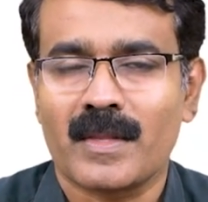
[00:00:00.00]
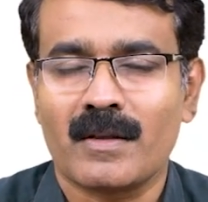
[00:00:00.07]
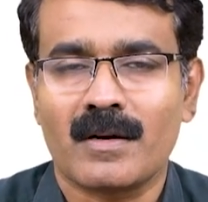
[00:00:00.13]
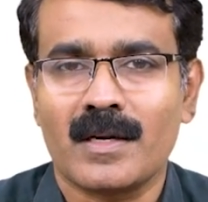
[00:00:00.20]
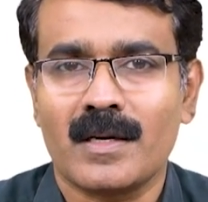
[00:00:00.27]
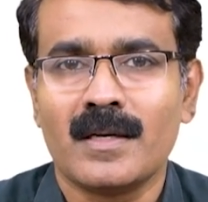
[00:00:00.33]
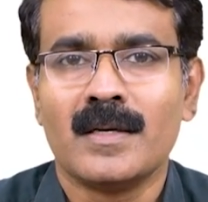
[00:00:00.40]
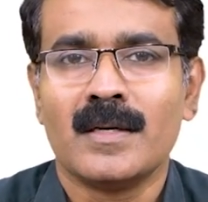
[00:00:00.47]

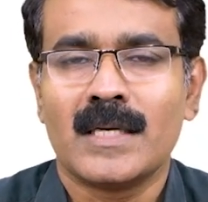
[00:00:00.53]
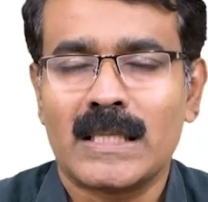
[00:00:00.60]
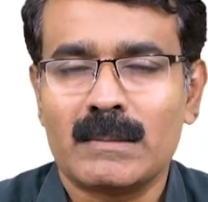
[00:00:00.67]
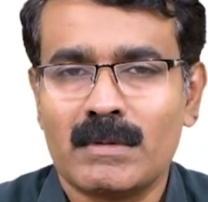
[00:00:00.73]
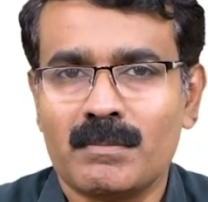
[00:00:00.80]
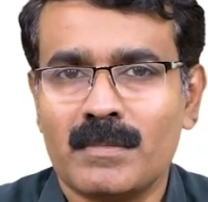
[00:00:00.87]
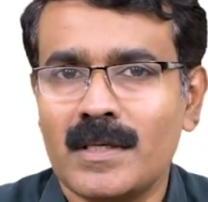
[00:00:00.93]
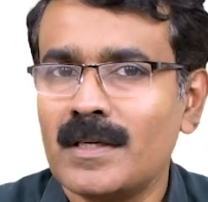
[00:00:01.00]
Okay.
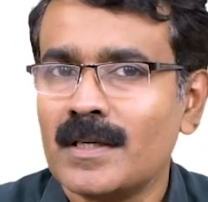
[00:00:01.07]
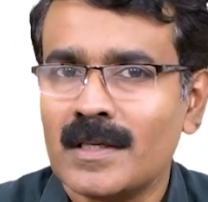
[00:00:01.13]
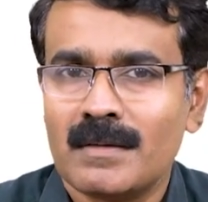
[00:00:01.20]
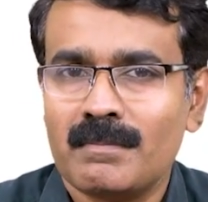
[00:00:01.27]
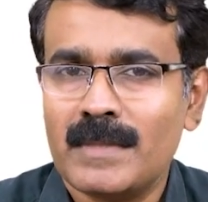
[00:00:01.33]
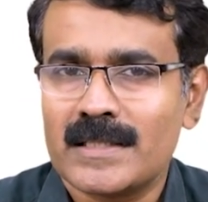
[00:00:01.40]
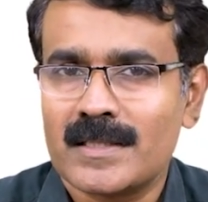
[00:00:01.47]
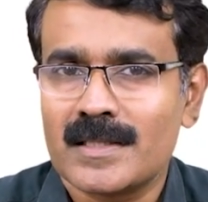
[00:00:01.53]
Remember,
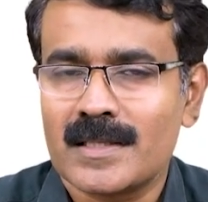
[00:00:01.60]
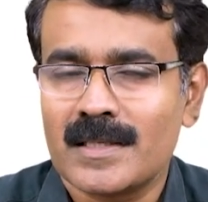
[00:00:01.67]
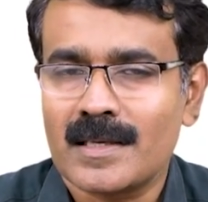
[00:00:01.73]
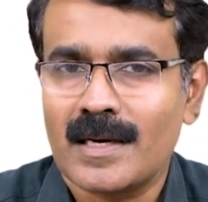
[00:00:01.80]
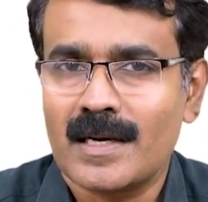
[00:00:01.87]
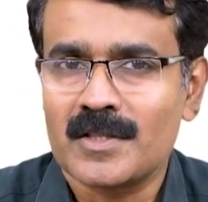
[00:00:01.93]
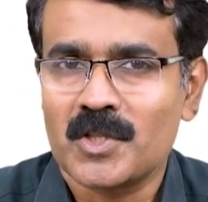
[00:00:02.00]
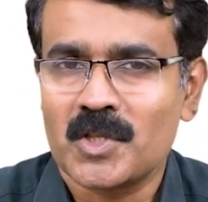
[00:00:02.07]
basal cell
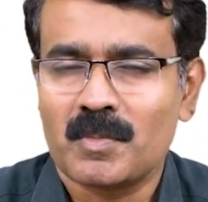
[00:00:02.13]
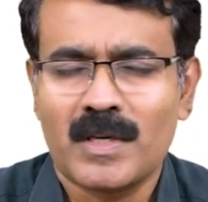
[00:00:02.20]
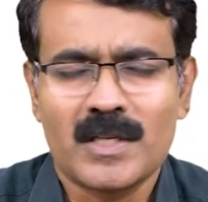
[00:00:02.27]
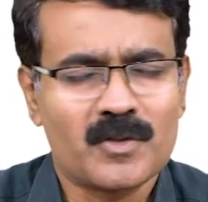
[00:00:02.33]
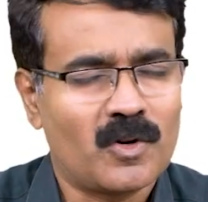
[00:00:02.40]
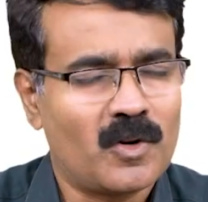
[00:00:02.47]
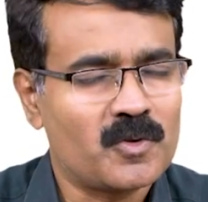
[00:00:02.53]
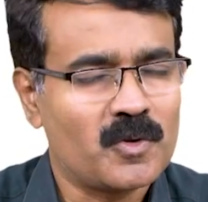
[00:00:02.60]
carcinoma
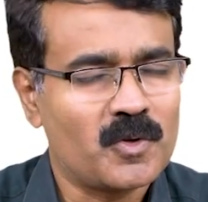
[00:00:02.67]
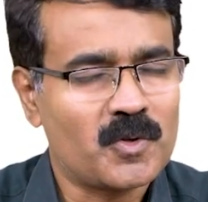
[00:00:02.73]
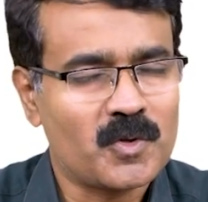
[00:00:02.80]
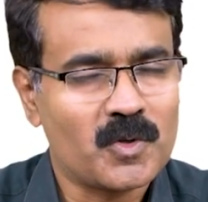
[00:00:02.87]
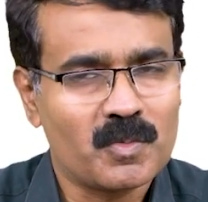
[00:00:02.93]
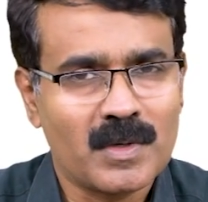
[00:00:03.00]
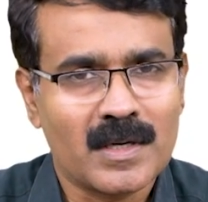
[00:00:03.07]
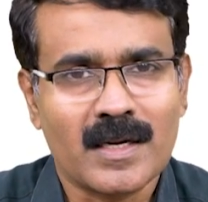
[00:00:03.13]
is also
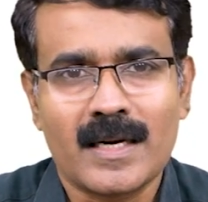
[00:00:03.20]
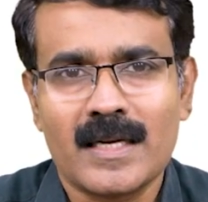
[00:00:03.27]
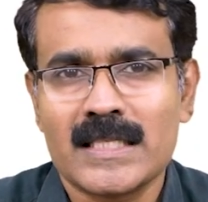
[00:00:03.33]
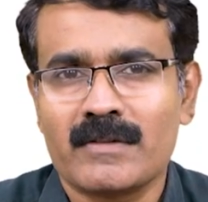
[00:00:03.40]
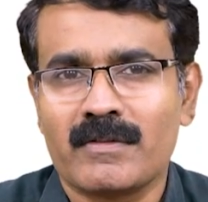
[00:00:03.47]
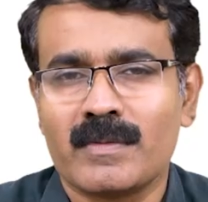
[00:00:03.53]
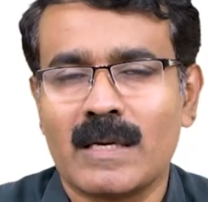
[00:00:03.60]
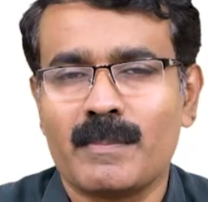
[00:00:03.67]
tumor
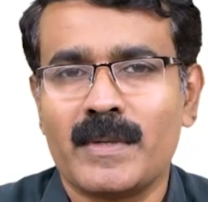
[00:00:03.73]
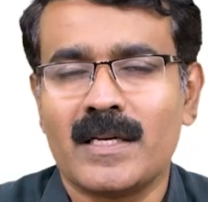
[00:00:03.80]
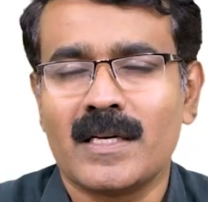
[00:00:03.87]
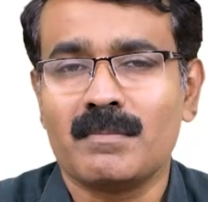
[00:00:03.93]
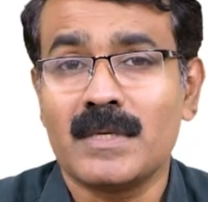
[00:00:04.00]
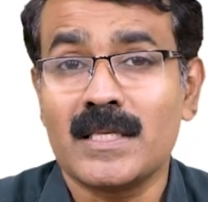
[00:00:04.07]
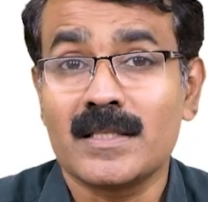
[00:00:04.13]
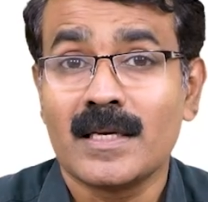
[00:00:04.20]
arising from the
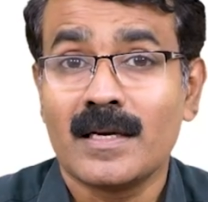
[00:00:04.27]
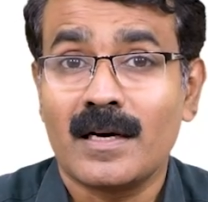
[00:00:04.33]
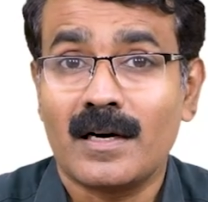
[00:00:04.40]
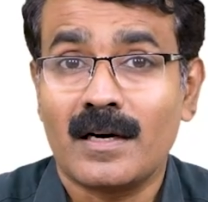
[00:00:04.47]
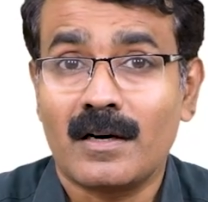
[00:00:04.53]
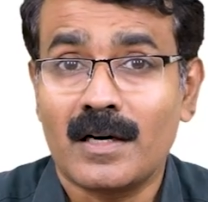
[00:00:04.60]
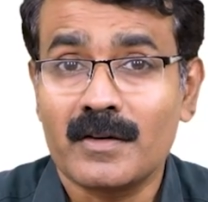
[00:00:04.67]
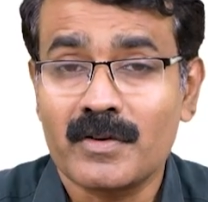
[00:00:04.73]
epidermis
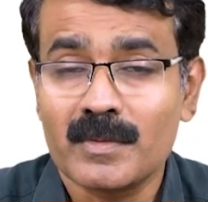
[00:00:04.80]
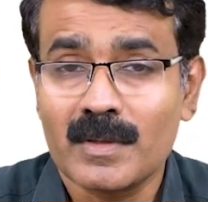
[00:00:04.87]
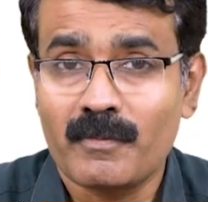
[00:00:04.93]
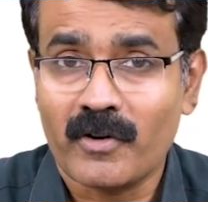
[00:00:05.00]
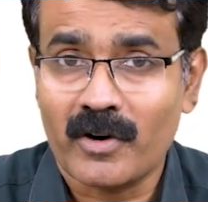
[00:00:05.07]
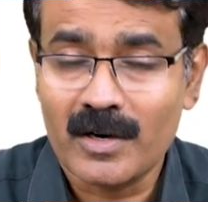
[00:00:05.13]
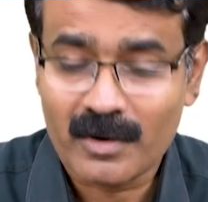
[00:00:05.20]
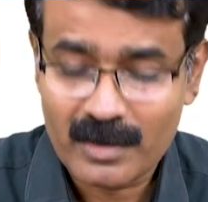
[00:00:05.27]
or from the
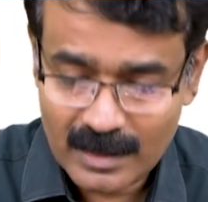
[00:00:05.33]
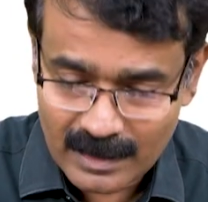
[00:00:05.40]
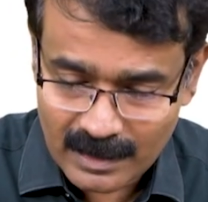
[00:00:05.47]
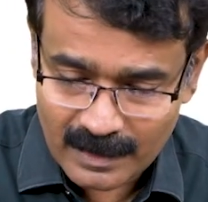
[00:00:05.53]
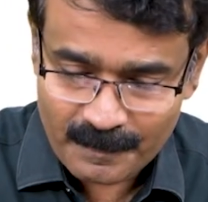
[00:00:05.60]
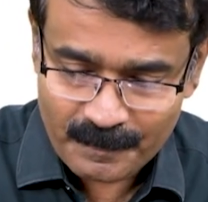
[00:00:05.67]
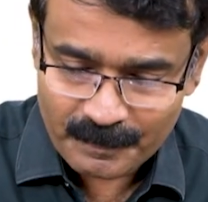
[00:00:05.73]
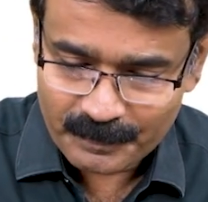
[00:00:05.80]

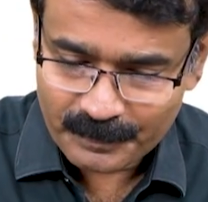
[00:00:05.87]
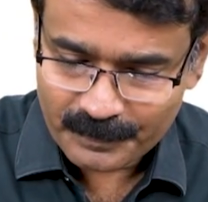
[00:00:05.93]
follicular